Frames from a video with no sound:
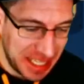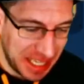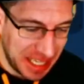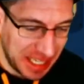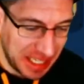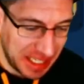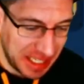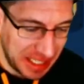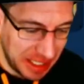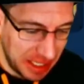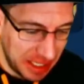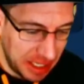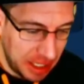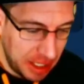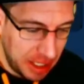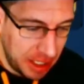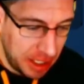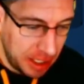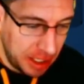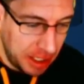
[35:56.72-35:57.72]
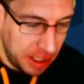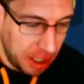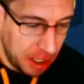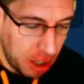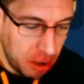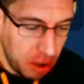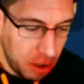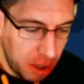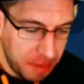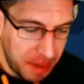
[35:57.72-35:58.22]
oh
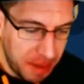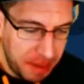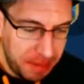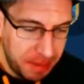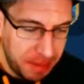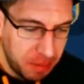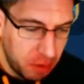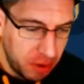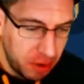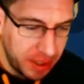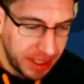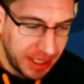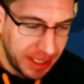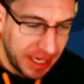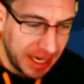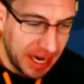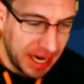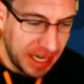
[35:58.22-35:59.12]
no, it might be more than that